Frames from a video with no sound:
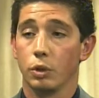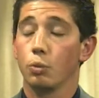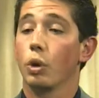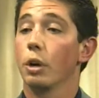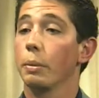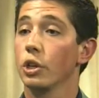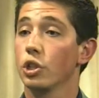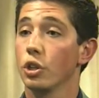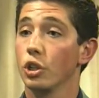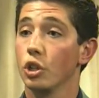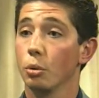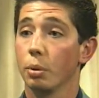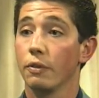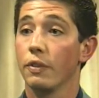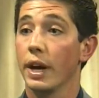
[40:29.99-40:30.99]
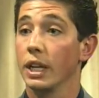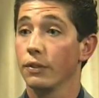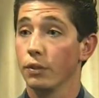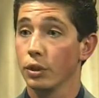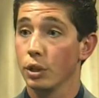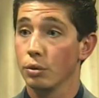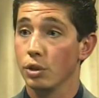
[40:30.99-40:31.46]
you want to make sure that you're providing
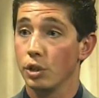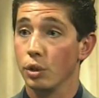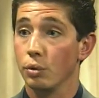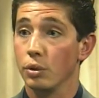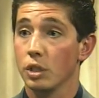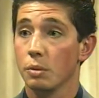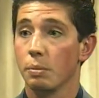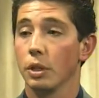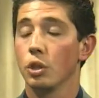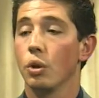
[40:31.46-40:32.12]
for those students, Absolutely.